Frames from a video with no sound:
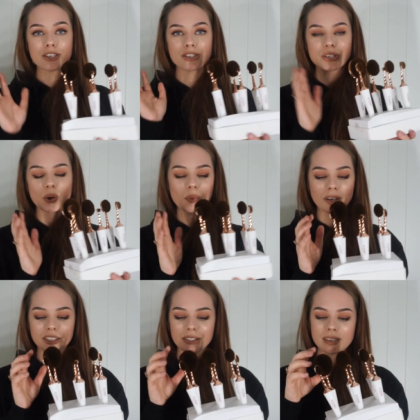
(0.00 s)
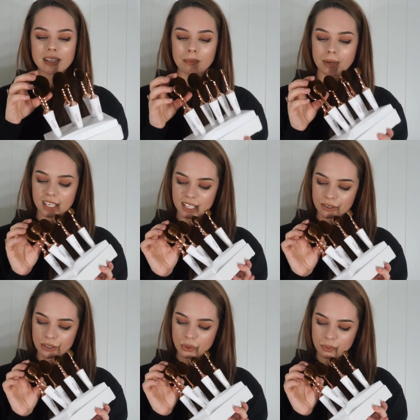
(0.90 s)
I just don't want to use them because they're
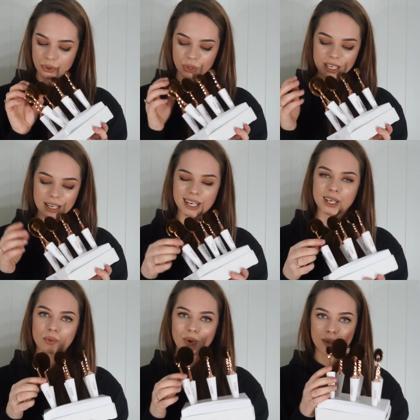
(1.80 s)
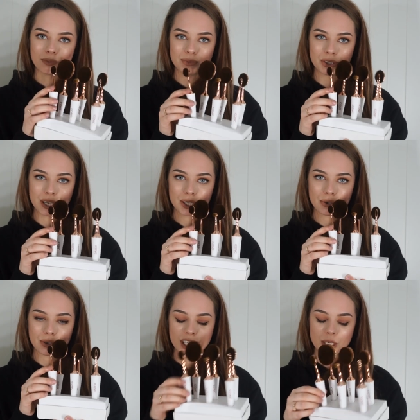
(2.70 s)
so pretty and I don't want them to get
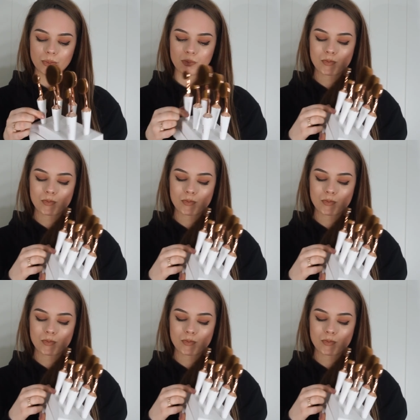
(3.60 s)
dirty.